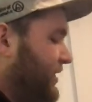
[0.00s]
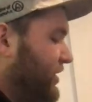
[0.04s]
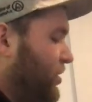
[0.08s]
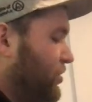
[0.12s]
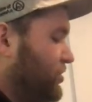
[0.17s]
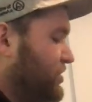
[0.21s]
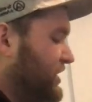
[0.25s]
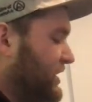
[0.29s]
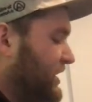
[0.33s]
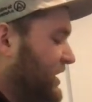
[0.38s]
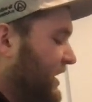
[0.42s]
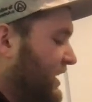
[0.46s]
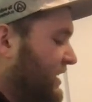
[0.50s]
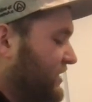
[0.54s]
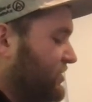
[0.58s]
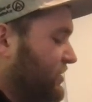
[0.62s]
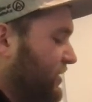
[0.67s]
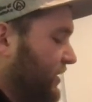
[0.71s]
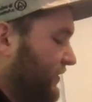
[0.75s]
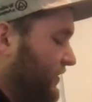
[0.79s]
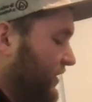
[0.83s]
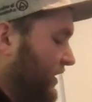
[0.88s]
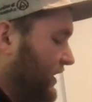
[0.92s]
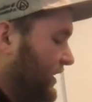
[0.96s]
OTK,
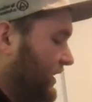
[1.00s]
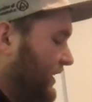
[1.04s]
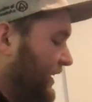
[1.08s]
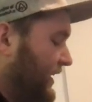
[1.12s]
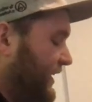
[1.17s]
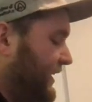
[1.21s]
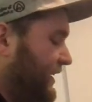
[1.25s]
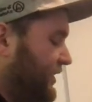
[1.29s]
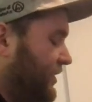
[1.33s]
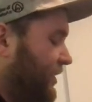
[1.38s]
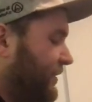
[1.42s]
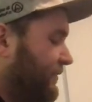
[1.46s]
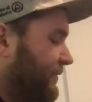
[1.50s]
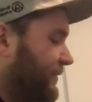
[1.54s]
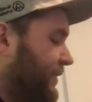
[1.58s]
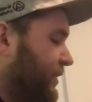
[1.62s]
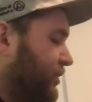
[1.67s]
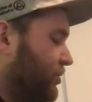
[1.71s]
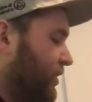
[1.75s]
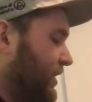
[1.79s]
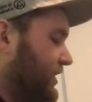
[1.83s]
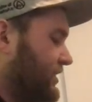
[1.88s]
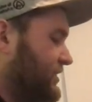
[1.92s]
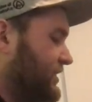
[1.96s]
so if you can clear that
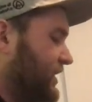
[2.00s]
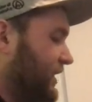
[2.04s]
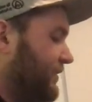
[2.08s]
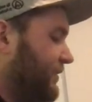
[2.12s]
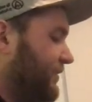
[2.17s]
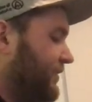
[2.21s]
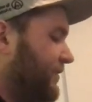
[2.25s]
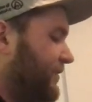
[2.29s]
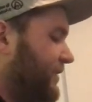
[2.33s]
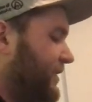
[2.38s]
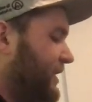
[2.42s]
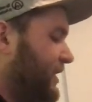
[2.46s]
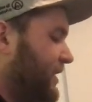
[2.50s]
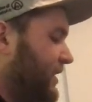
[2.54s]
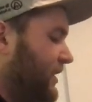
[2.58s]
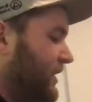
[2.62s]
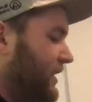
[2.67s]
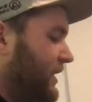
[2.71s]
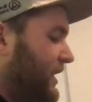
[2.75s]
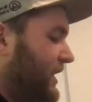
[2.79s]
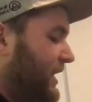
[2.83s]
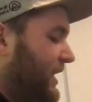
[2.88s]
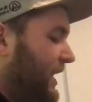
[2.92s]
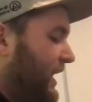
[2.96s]
off, great stuff.
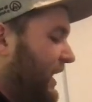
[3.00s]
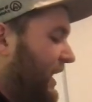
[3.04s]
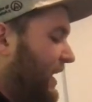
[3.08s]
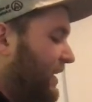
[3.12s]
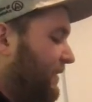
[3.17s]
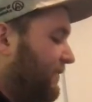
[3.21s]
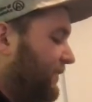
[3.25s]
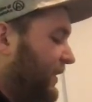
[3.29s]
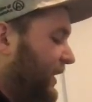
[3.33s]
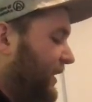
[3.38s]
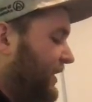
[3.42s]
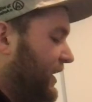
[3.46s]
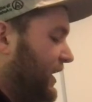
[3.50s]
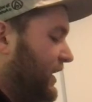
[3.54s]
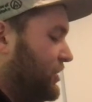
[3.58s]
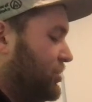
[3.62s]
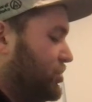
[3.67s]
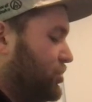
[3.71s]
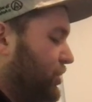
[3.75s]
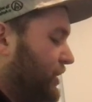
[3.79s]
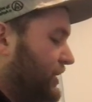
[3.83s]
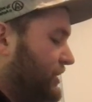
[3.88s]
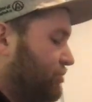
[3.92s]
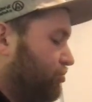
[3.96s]
Floodgated
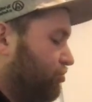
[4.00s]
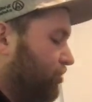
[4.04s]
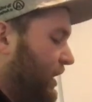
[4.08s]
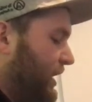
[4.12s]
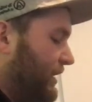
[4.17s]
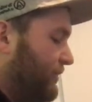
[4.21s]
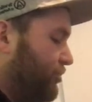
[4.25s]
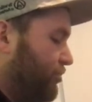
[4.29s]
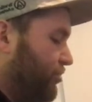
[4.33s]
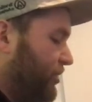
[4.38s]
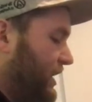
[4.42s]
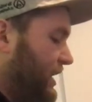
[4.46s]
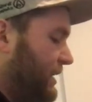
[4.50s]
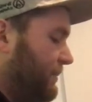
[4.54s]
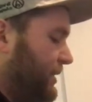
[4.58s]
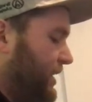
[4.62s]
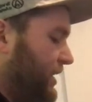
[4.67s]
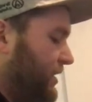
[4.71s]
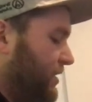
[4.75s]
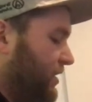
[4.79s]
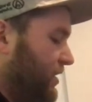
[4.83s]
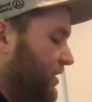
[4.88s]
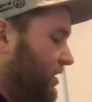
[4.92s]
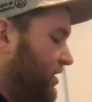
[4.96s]
Choice, Rivalry,
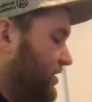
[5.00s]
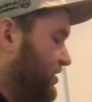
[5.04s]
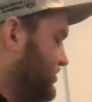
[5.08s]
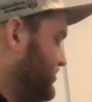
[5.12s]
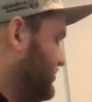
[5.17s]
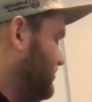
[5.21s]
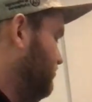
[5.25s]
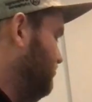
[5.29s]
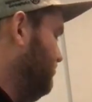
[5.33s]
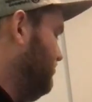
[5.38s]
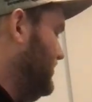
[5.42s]
because